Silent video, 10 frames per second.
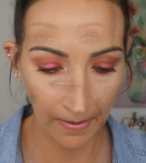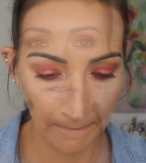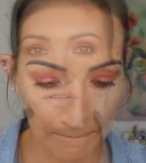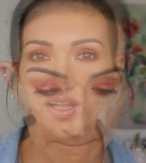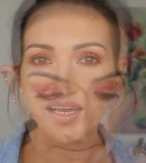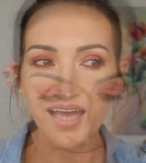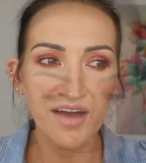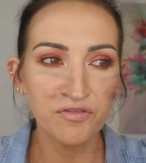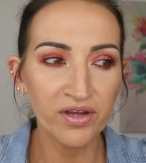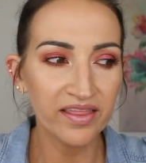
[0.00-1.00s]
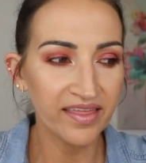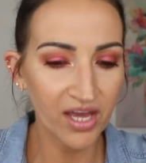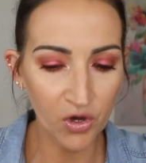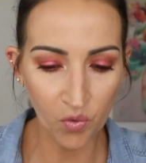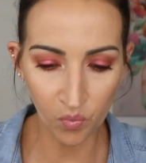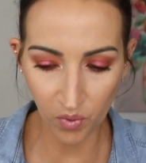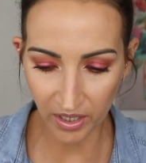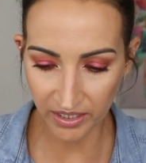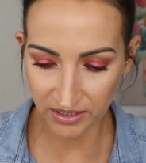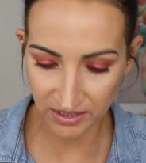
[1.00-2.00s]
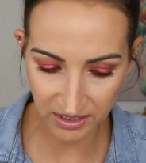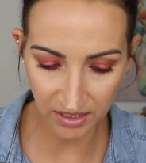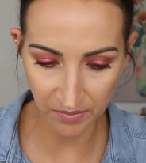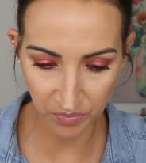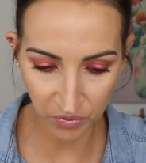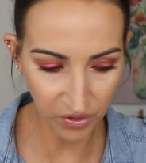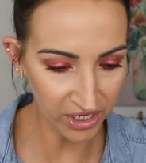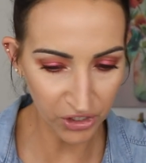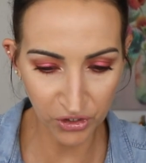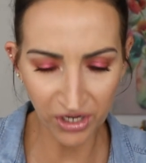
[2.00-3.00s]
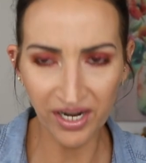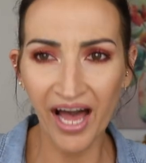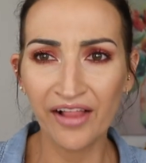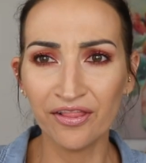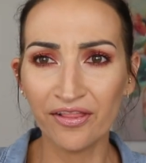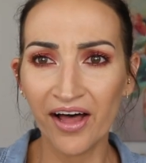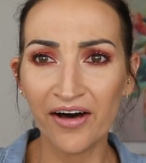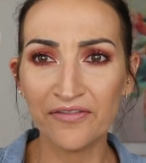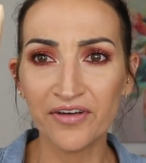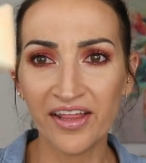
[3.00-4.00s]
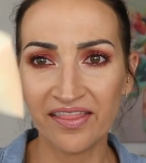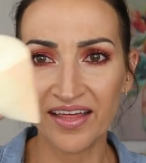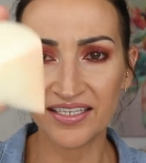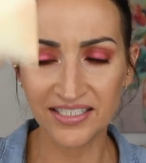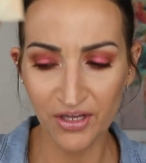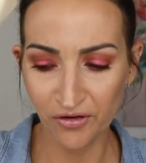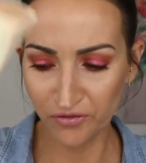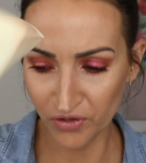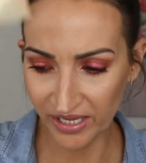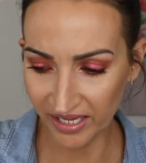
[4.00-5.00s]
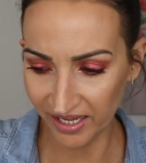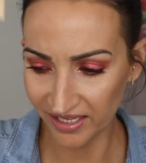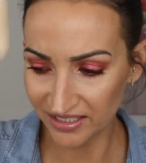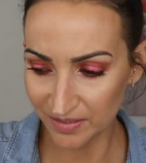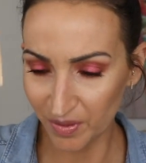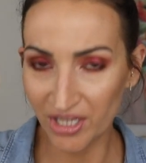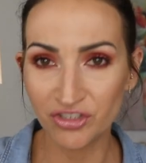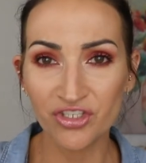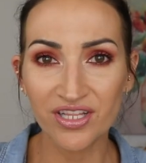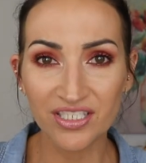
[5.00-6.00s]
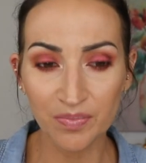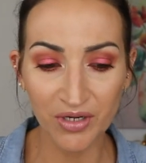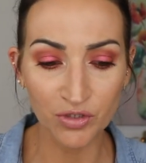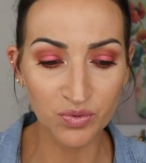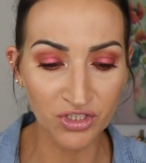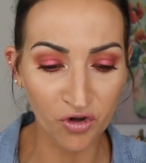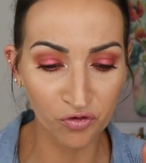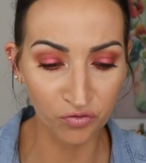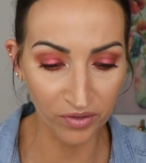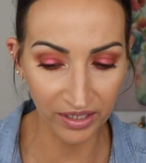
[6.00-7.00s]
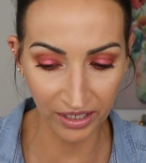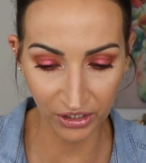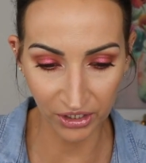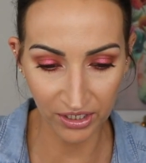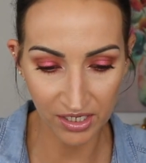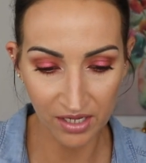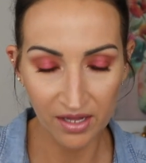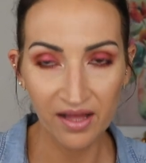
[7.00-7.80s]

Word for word: I feel like everything was pretty good. I love this freaking sponge. The sponge was really good.